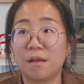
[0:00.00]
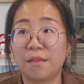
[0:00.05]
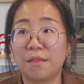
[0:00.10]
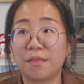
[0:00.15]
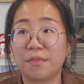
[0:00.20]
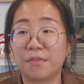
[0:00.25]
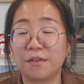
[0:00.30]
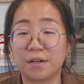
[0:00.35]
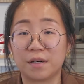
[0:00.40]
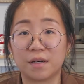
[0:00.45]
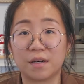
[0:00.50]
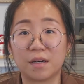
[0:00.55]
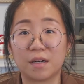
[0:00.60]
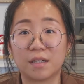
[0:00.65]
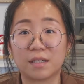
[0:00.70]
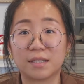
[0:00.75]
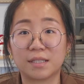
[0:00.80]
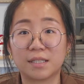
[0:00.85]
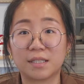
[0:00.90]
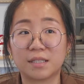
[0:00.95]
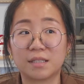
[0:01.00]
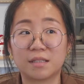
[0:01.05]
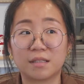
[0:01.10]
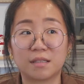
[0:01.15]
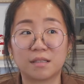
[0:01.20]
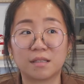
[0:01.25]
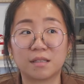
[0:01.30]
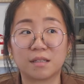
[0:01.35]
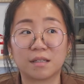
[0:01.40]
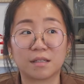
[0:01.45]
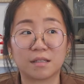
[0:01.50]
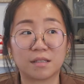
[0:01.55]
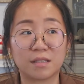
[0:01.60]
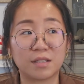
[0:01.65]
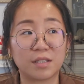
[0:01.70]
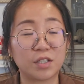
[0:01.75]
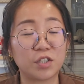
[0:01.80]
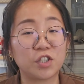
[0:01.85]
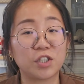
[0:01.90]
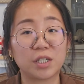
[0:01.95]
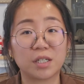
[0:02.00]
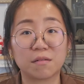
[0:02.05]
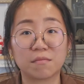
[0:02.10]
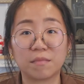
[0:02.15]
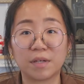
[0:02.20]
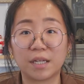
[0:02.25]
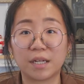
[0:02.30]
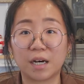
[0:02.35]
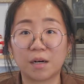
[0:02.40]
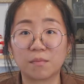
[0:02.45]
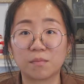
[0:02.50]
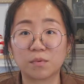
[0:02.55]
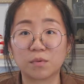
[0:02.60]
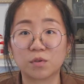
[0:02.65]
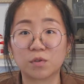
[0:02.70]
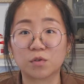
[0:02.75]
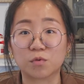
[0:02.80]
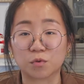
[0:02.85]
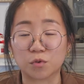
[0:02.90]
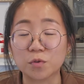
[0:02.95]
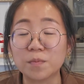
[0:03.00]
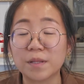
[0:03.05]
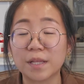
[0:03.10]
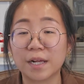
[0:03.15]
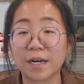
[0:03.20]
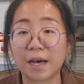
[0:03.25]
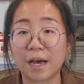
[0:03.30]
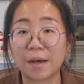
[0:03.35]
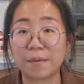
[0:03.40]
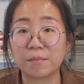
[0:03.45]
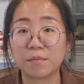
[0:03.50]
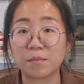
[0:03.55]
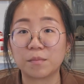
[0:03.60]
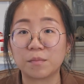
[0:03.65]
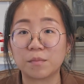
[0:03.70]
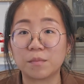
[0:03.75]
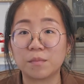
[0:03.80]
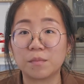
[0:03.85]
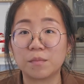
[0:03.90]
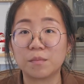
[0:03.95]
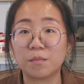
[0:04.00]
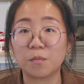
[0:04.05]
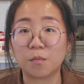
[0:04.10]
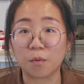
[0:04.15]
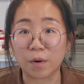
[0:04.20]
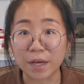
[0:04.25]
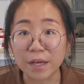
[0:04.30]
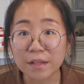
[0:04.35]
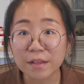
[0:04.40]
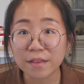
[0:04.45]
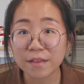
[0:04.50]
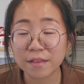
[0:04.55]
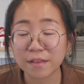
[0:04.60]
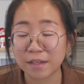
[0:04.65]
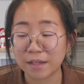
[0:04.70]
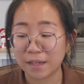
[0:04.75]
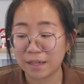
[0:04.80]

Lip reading: the stitching meetup group that I'm with